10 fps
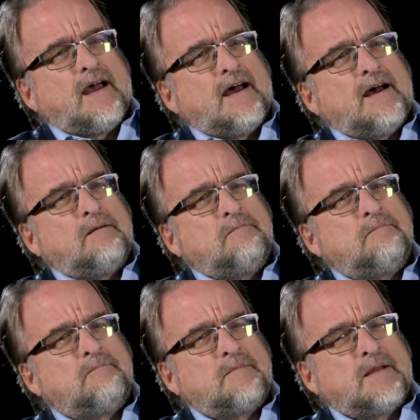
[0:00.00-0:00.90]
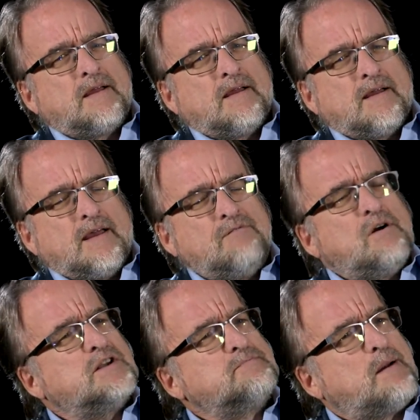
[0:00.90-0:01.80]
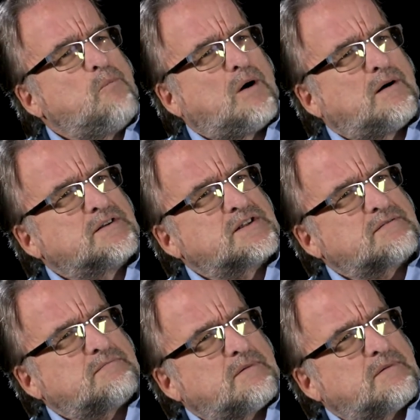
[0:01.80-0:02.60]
Mm. He wrote his memoirs